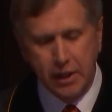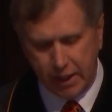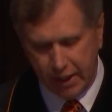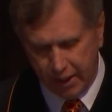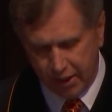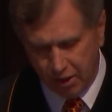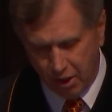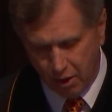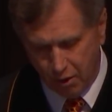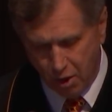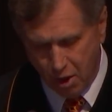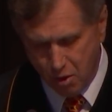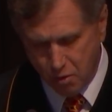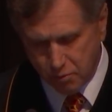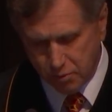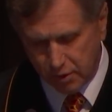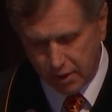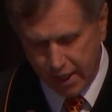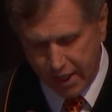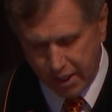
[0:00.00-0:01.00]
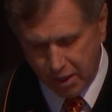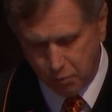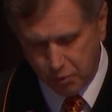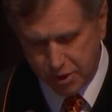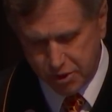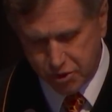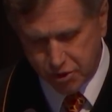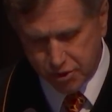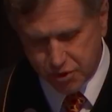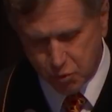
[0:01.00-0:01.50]
In our own
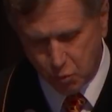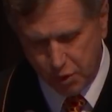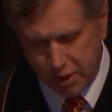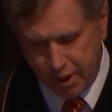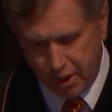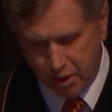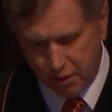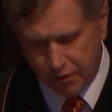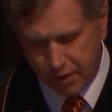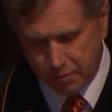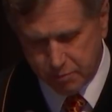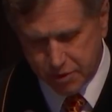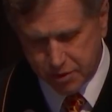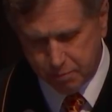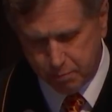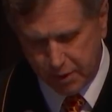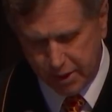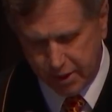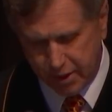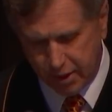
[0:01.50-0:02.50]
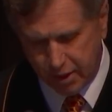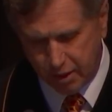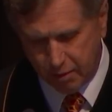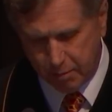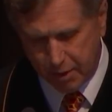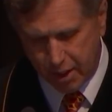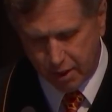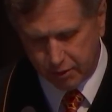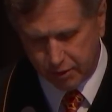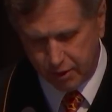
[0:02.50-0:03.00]
languages, we hear them speaking
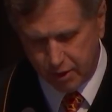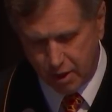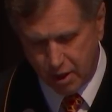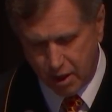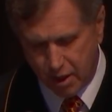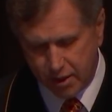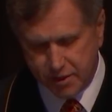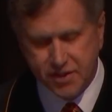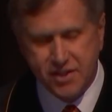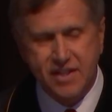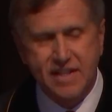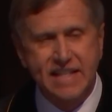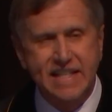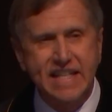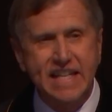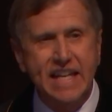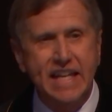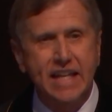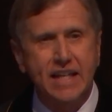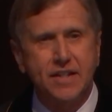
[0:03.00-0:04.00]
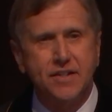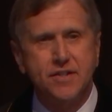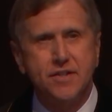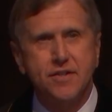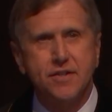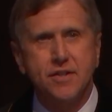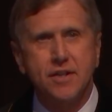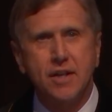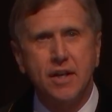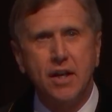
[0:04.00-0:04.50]
about God's
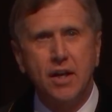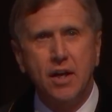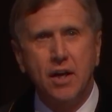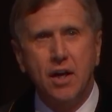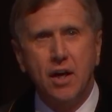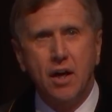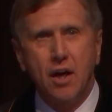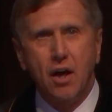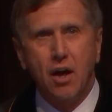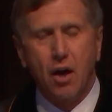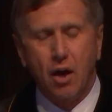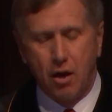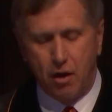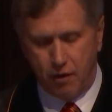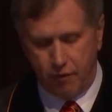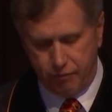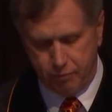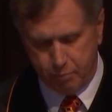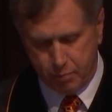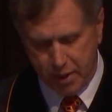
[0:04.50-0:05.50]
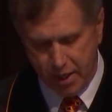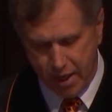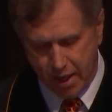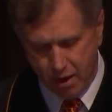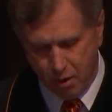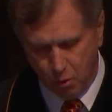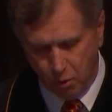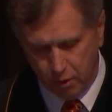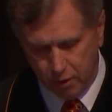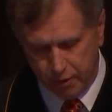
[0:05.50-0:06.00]
deeds of
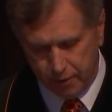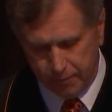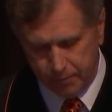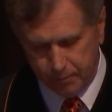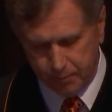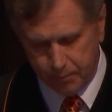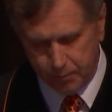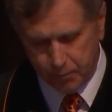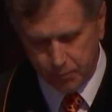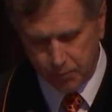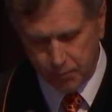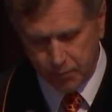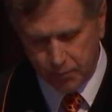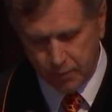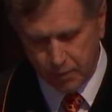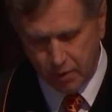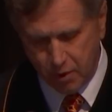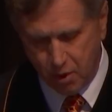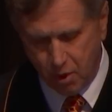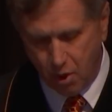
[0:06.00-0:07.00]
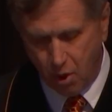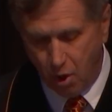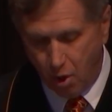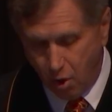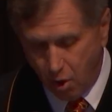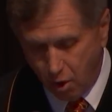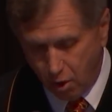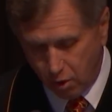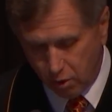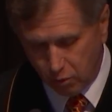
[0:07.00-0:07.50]
power.
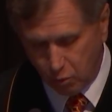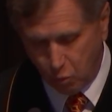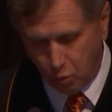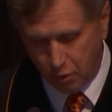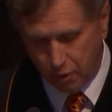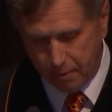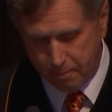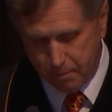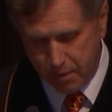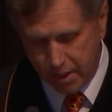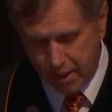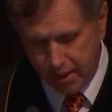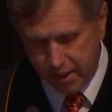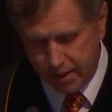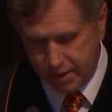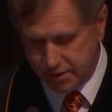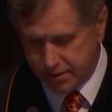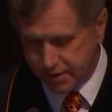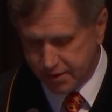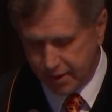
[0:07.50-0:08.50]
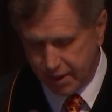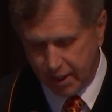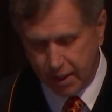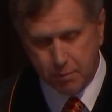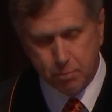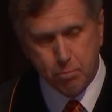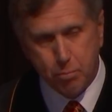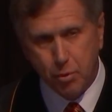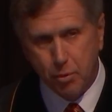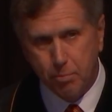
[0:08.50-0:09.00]
All were amazed
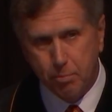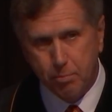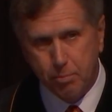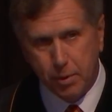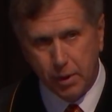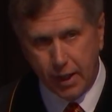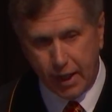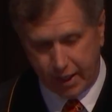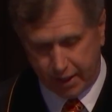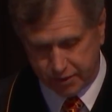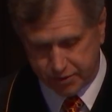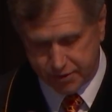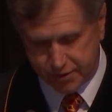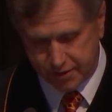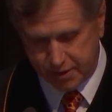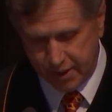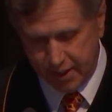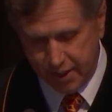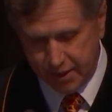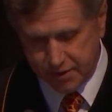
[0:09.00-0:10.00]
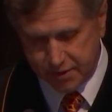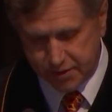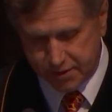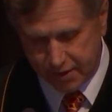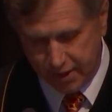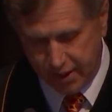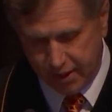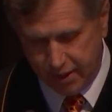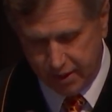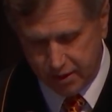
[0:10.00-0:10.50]
and perplexed,
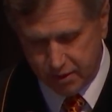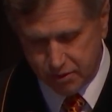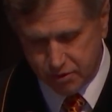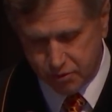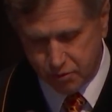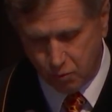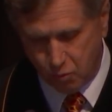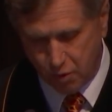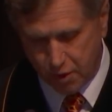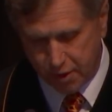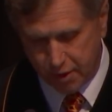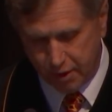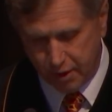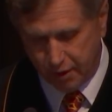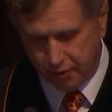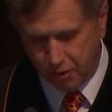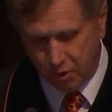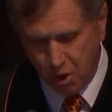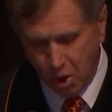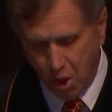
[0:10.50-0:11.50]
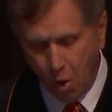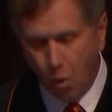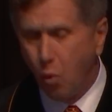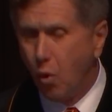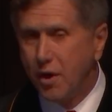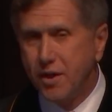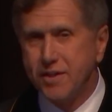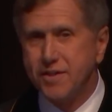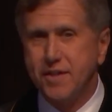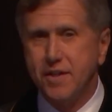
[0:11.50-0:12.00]
saying to one another,
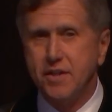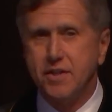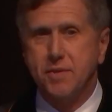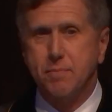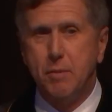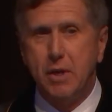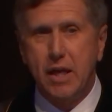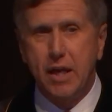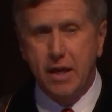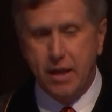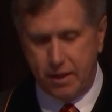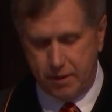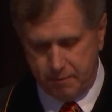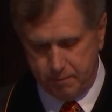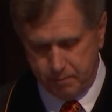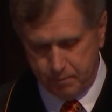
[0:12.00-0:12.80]
What does this mean?